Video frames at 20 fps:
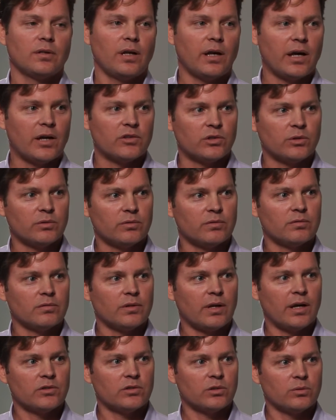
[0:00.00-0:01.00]
as it
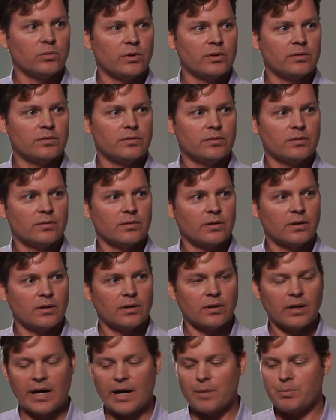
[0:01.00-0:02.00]
as it would
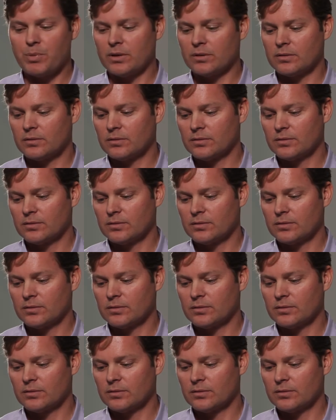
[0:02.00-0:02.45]
uh, happen,